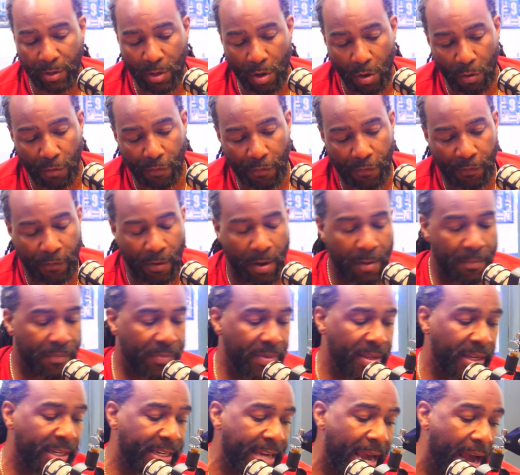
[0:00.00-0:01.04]
note from
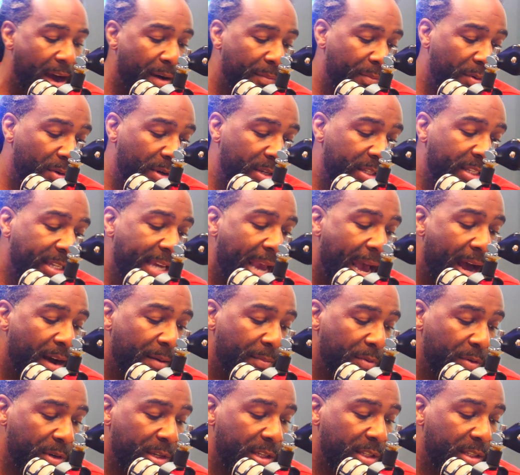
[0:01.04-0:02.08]
the Cowboys.
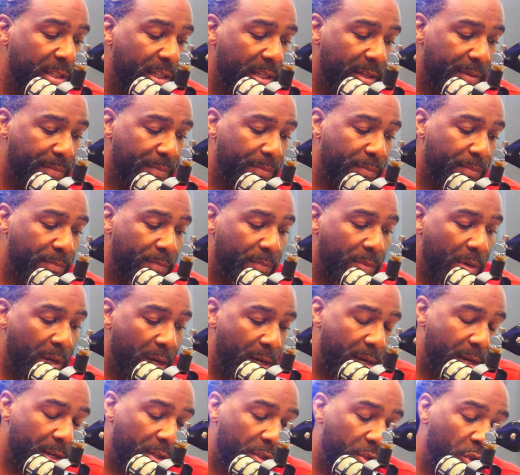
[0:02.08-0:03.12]
Cowboys
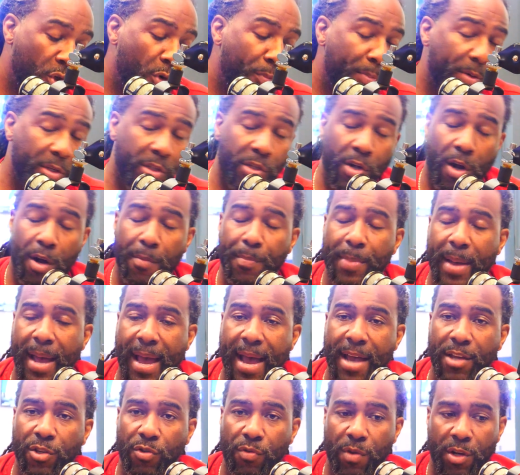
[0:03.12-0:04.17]
superstar
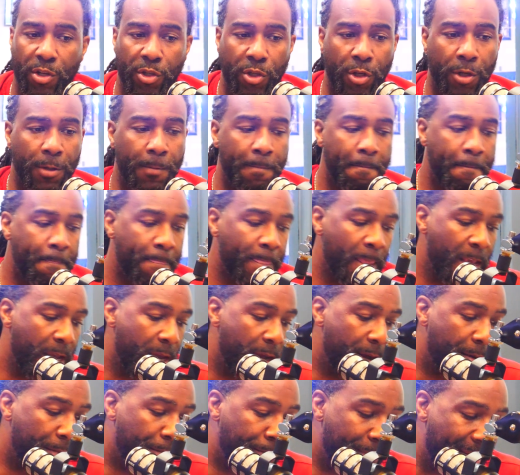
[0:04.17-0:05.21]
pass rusher
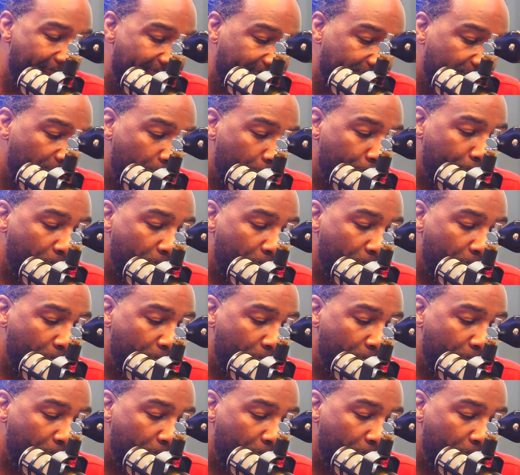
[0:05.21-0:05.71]
Micah